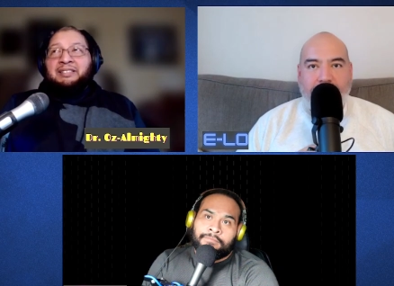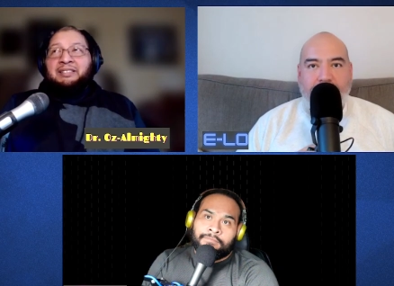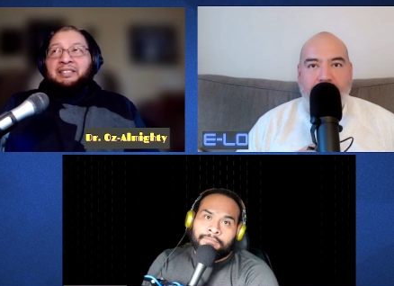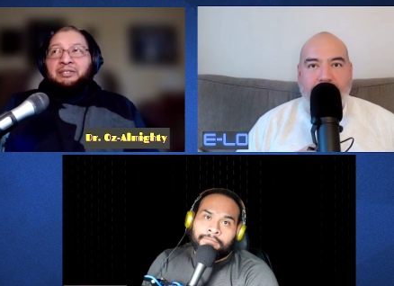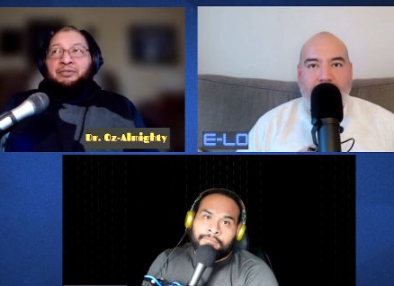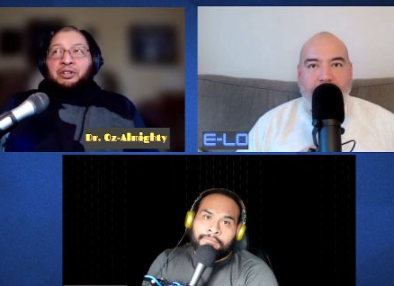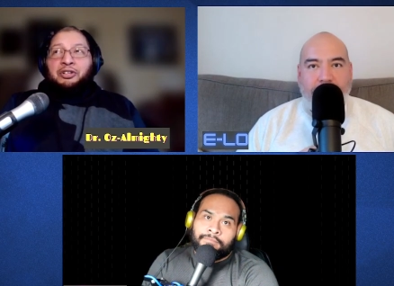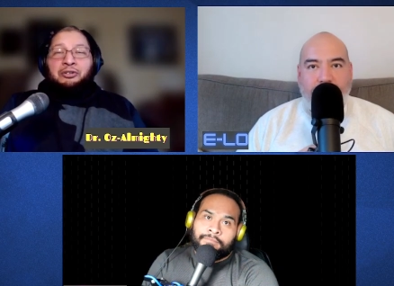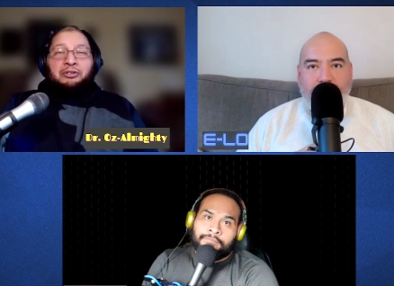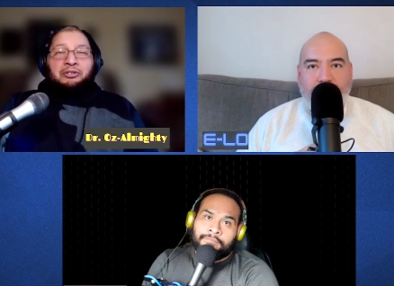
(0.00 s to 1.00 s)
Speaker 1: a as a
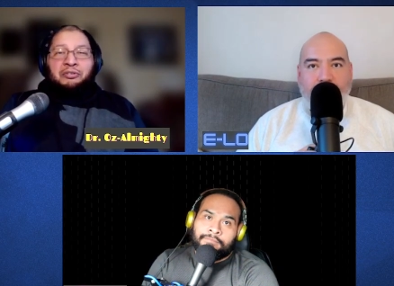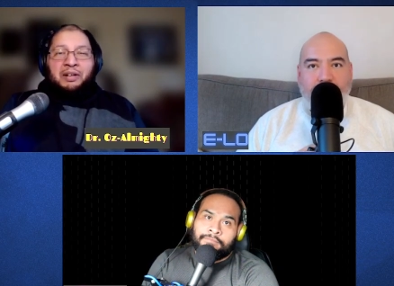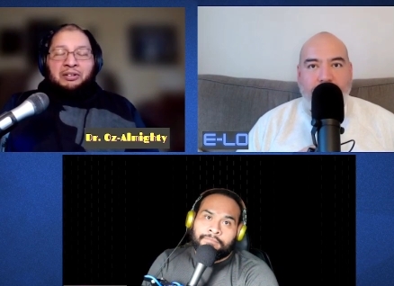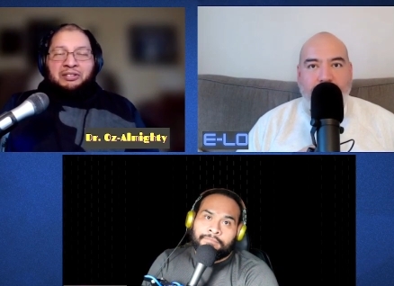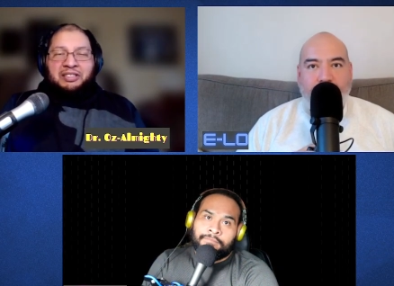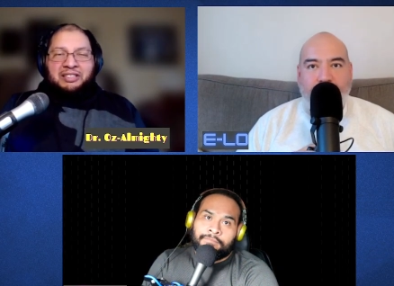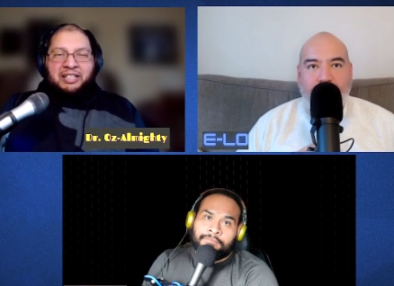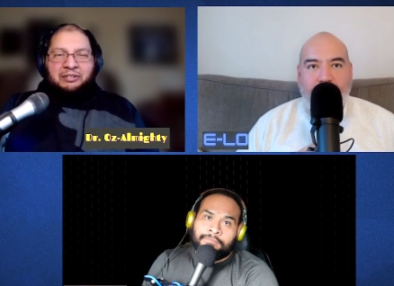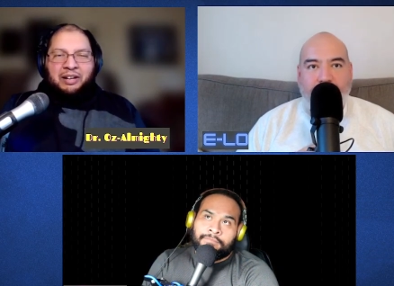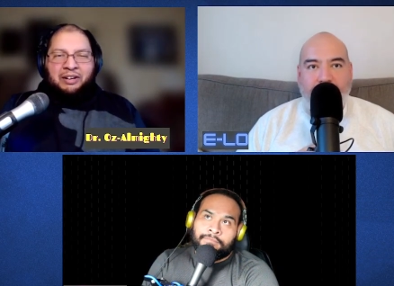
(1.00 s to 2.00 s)
fuck you to everybody who says, hey,